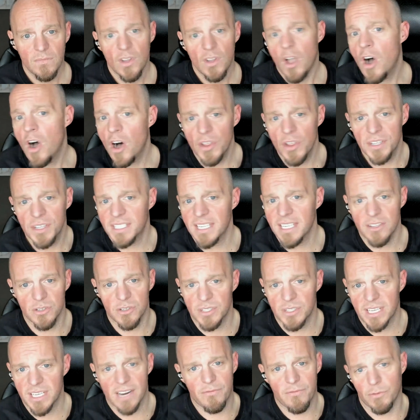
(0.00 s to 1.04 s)
all this other
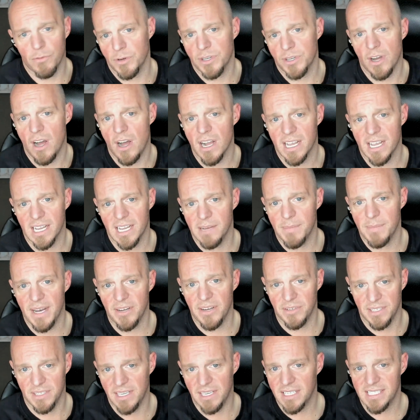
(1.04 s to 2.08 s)
stuff we're talking
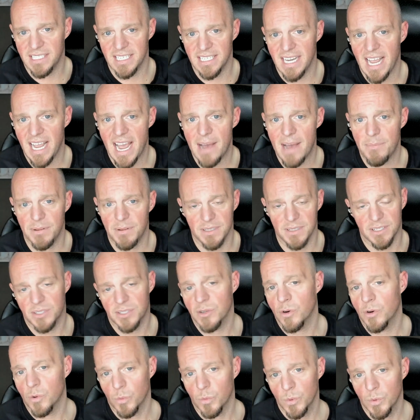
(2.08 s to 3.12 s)
about doesn't happen.
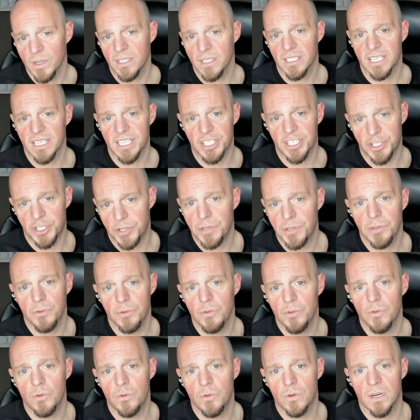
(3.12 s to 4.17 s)
So really
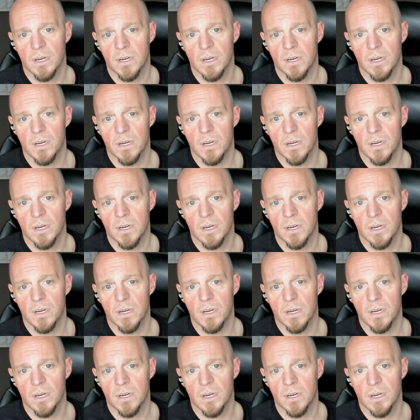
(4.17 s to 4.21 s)
two